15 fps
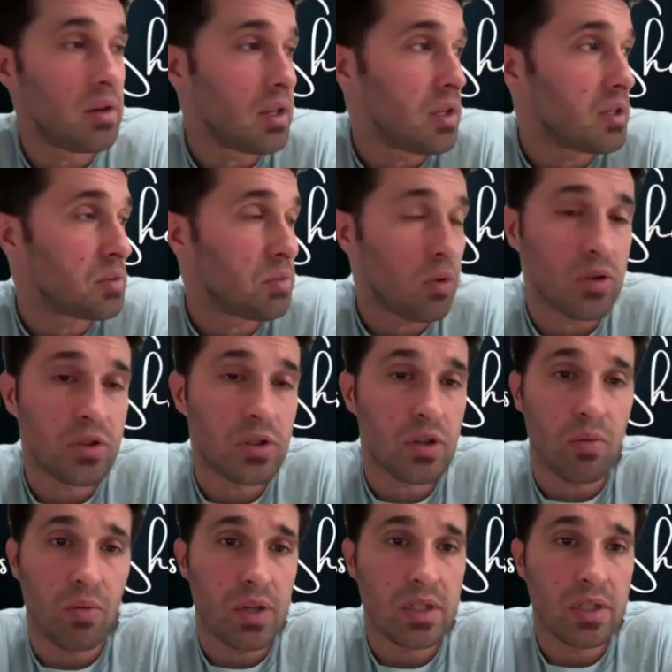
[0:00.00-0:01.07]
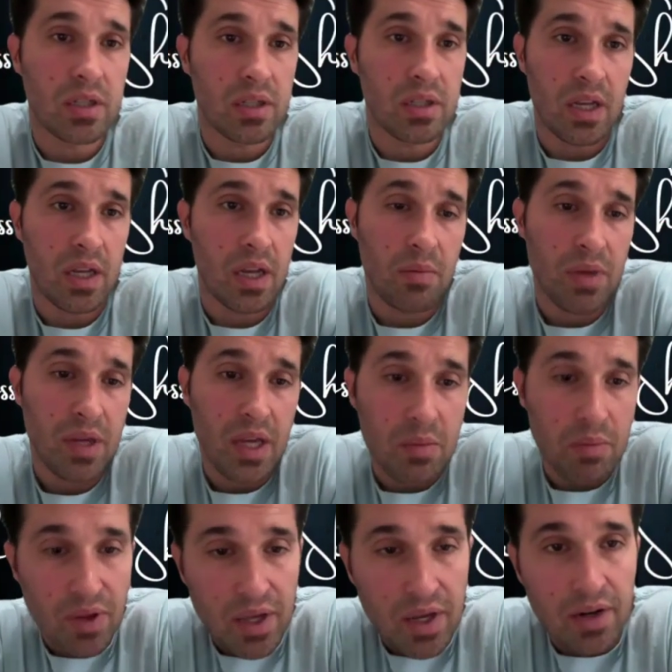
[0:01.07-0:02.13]
then Spoelstra wasn't an
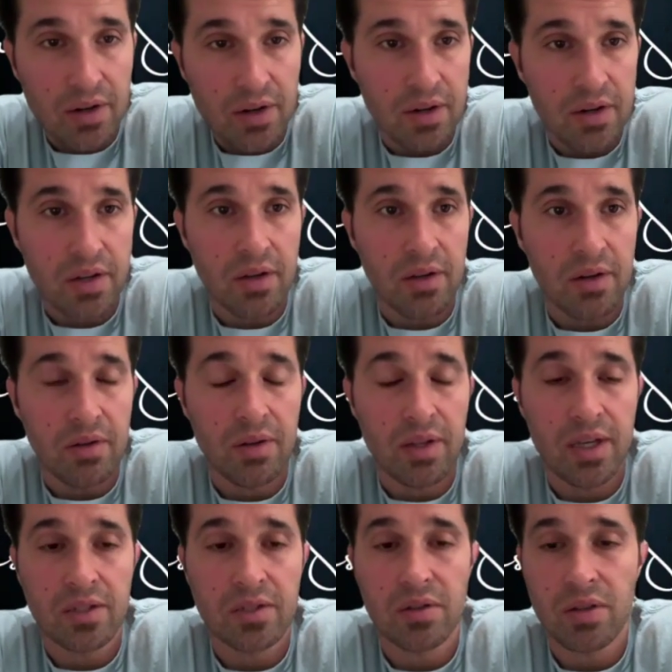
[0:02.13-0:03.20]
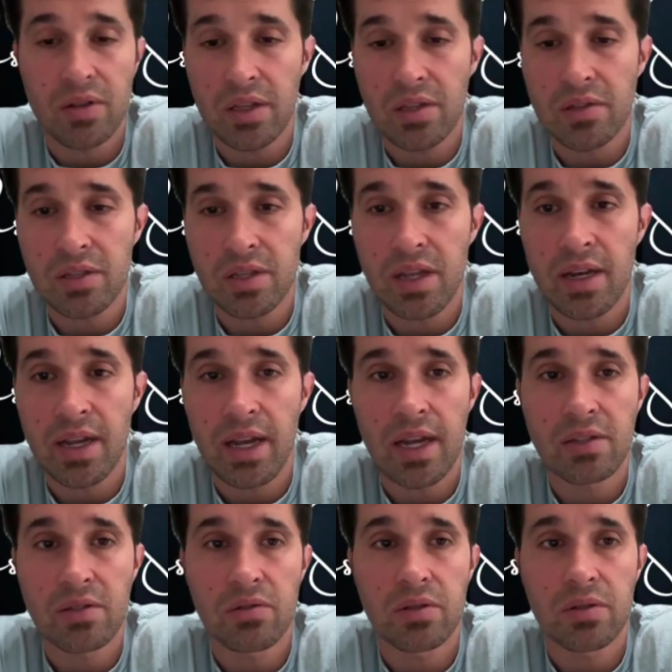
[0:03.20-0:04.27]
NBA player, like so like there's a lot of
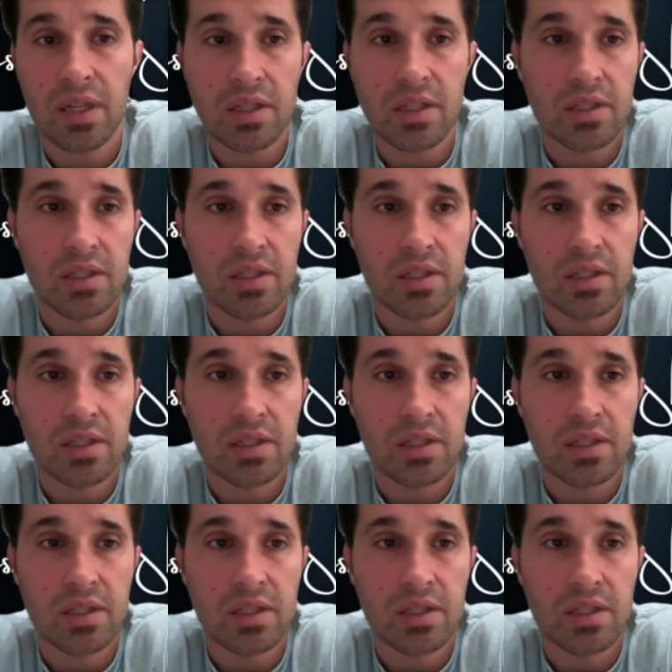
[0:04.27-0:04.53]
guys who can